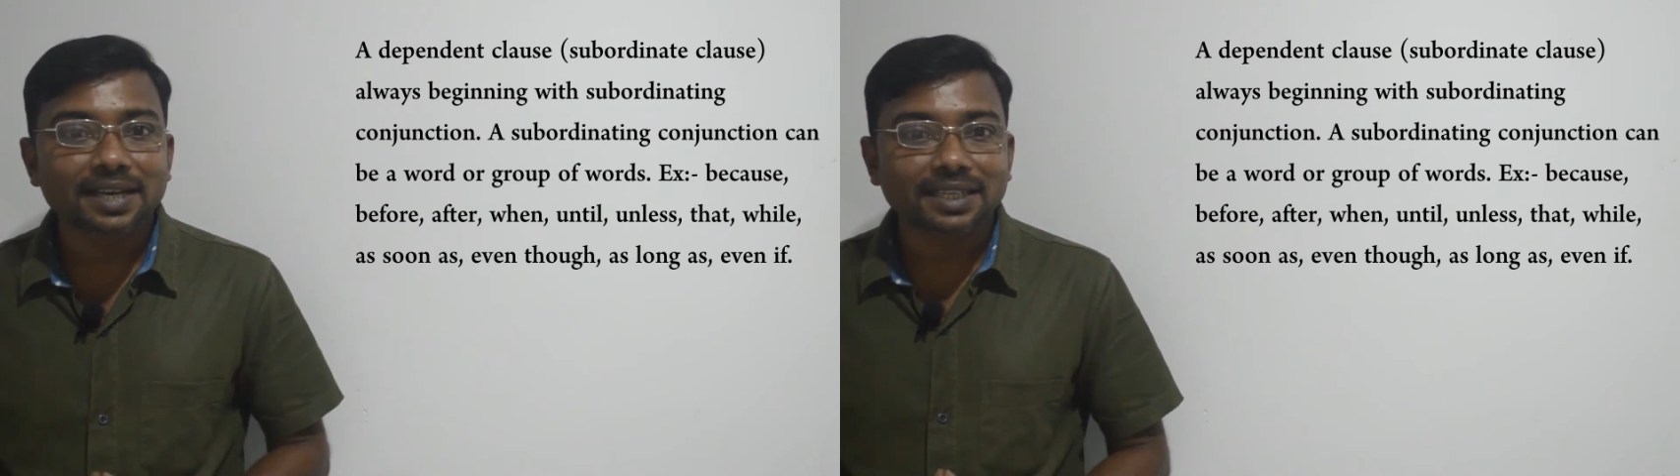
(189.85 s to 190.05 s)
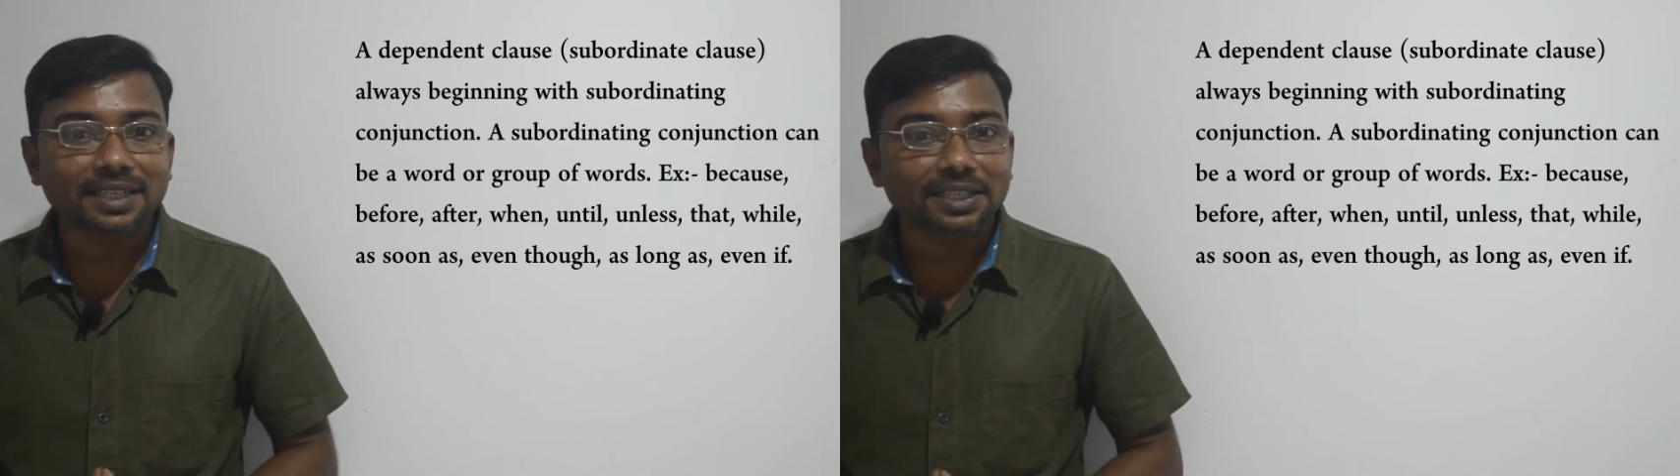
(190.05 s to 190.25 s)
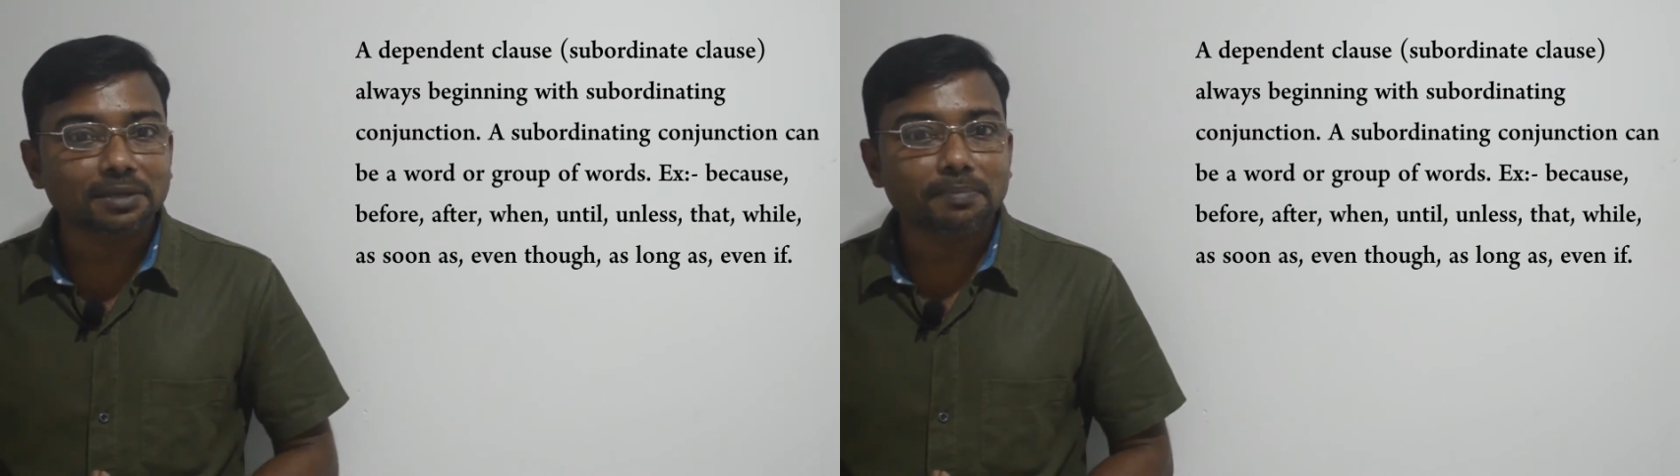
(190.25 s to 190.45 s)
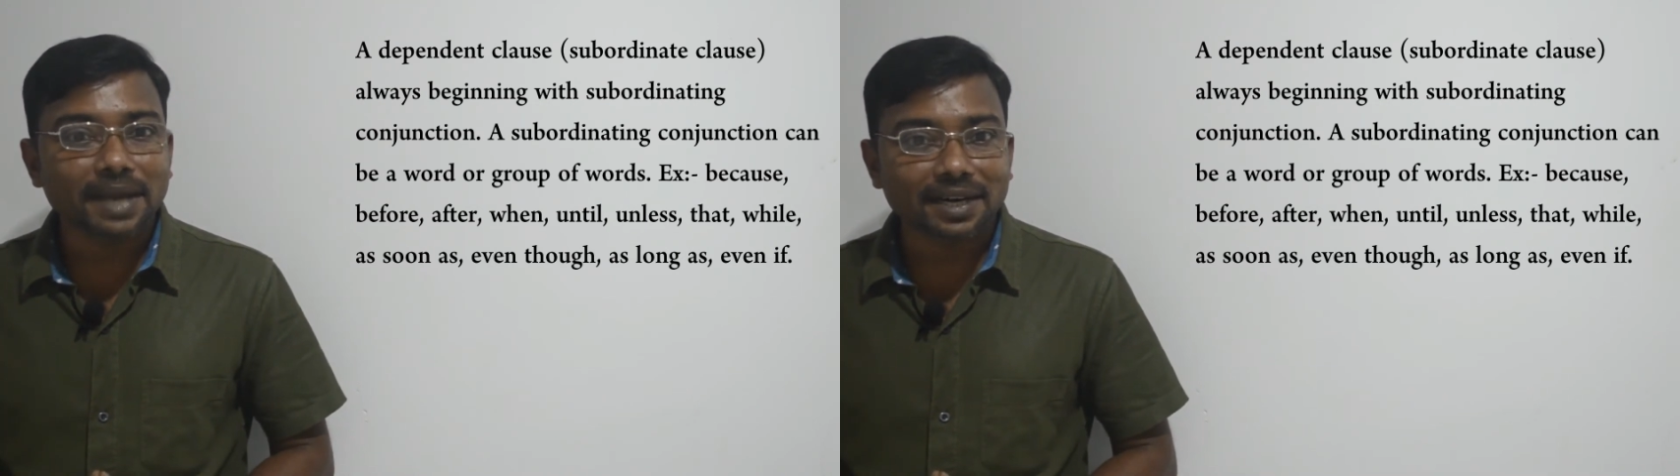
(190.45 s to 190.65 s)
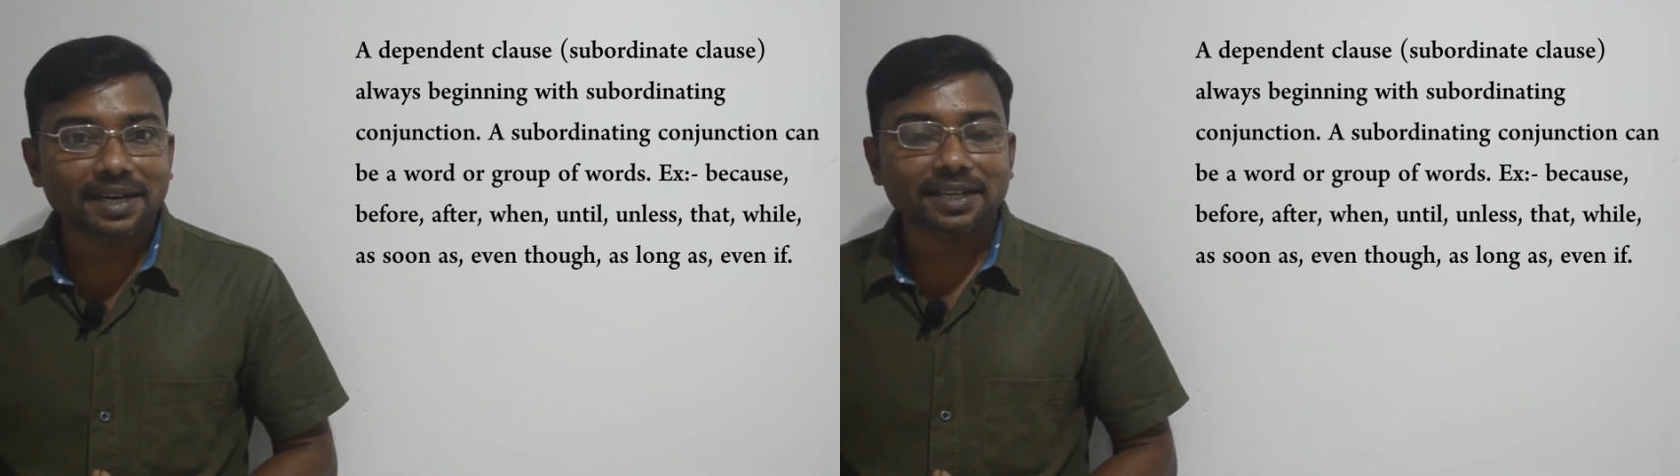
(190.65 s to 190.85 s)

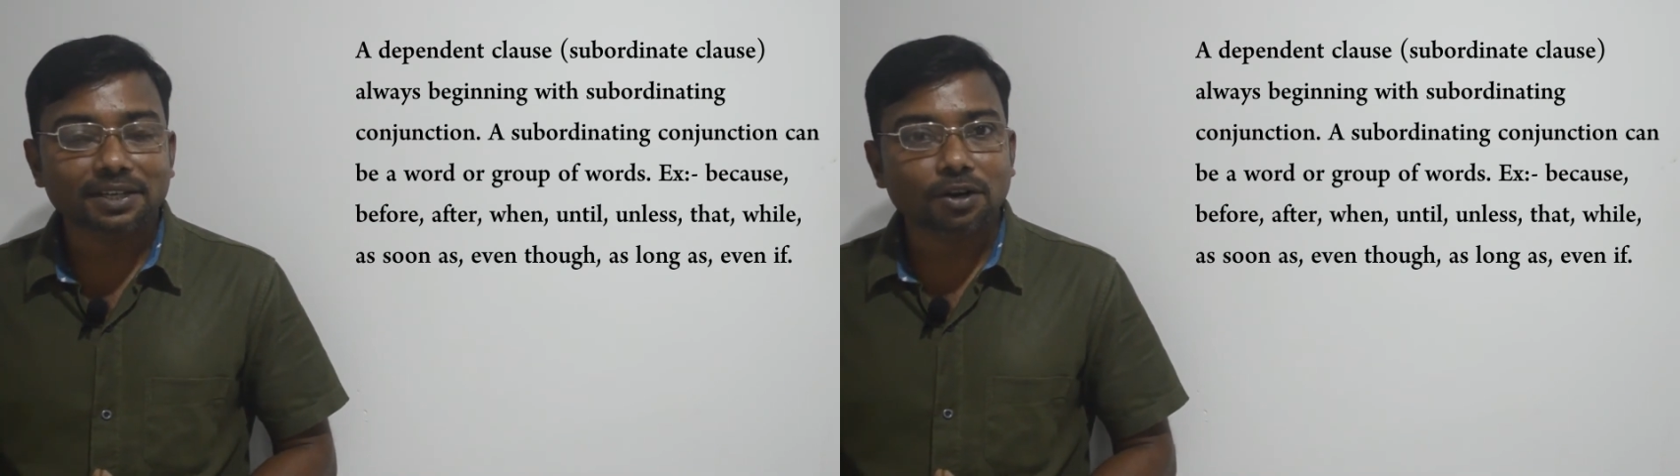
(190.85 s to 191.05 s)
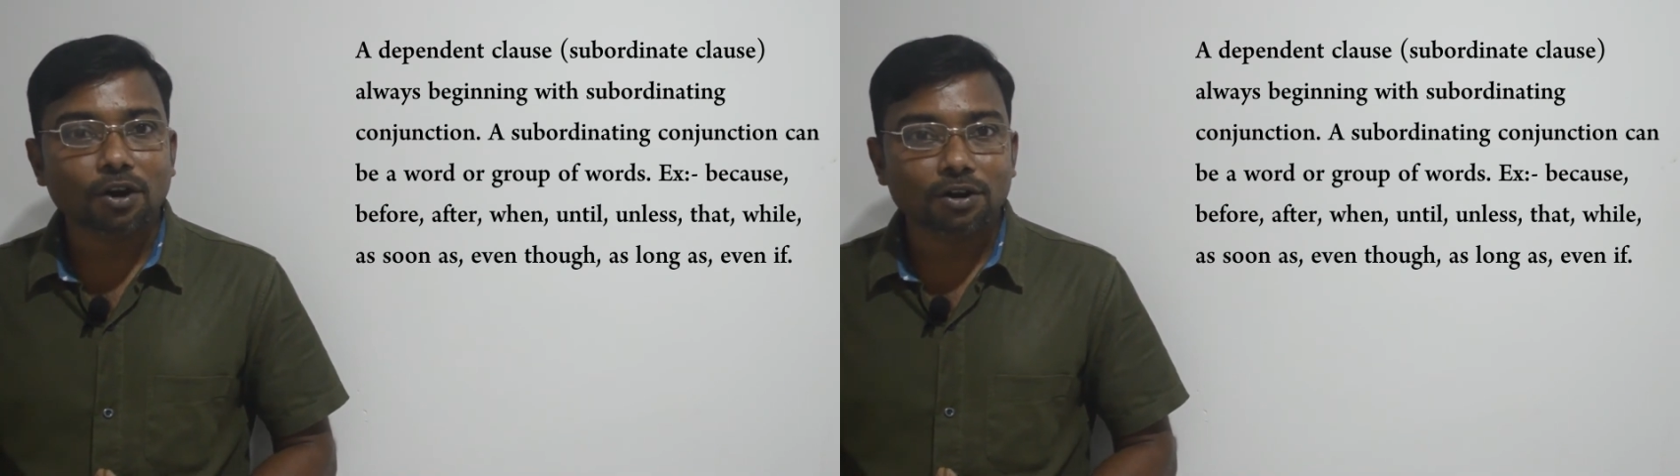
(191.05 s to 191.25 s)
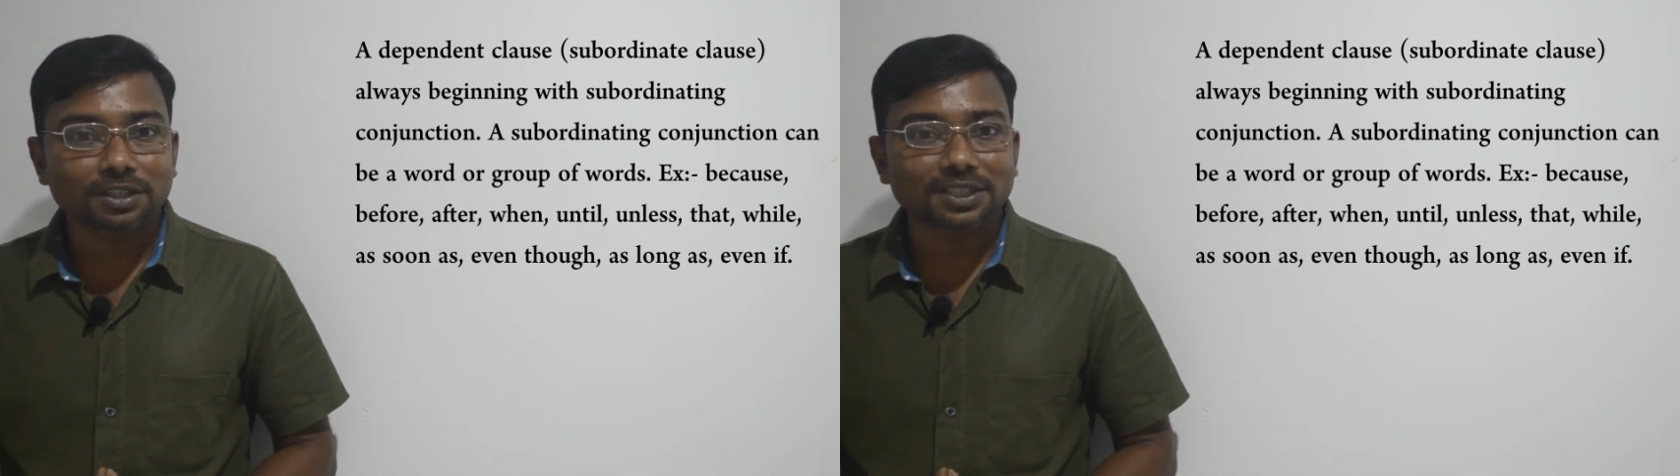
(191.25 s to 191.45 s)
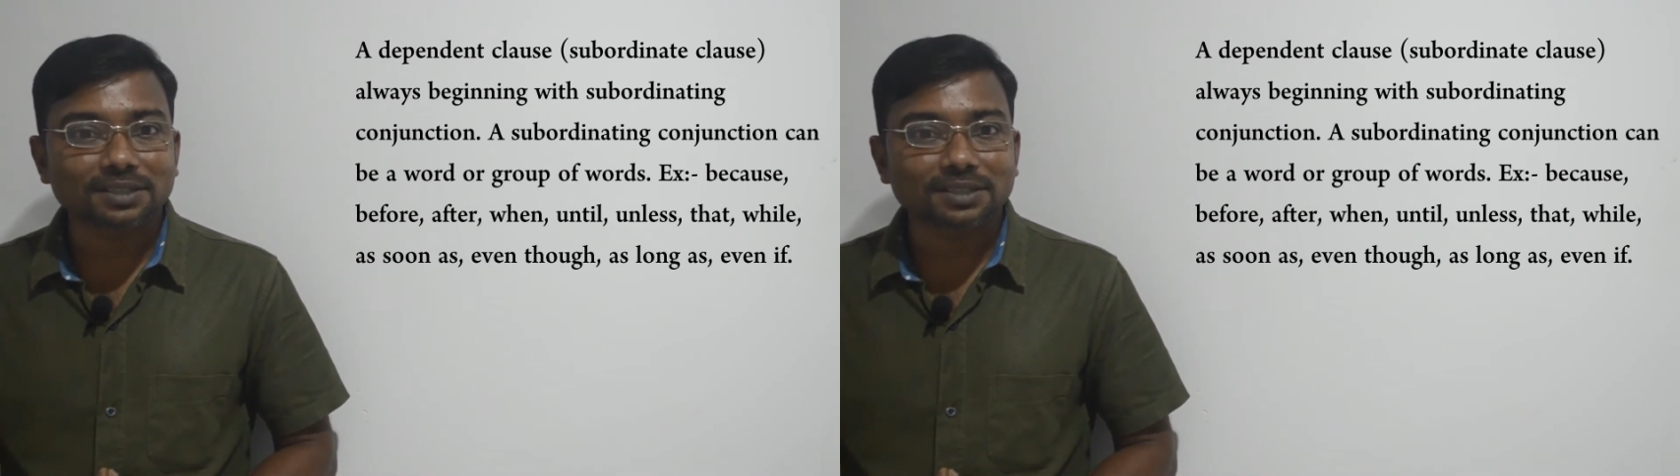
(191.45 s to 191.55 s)
independent clause.